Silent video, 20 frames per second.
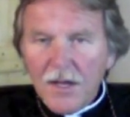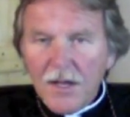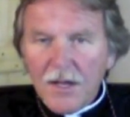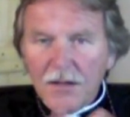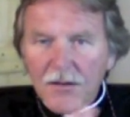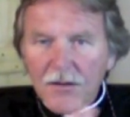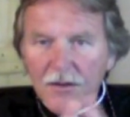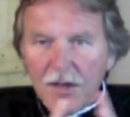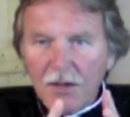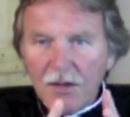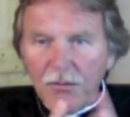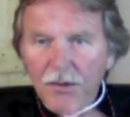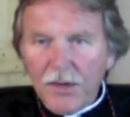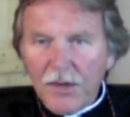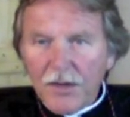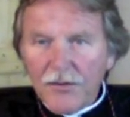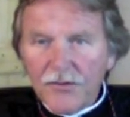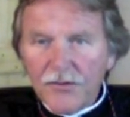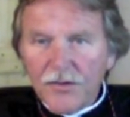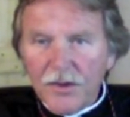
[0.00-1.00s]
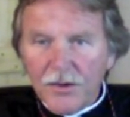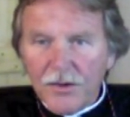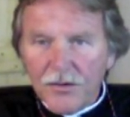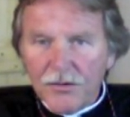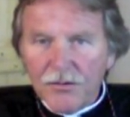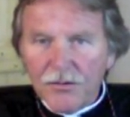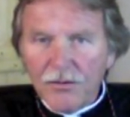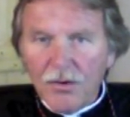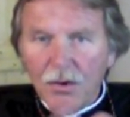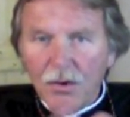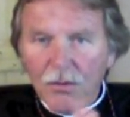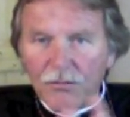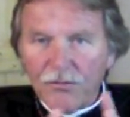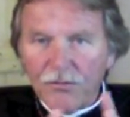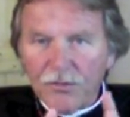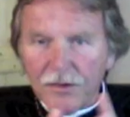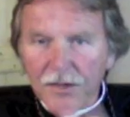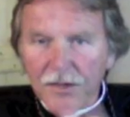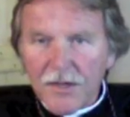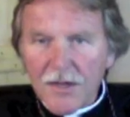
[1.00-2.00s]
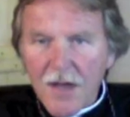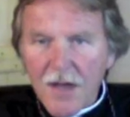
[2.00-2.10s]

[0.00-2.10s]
And day we continue, hopefully,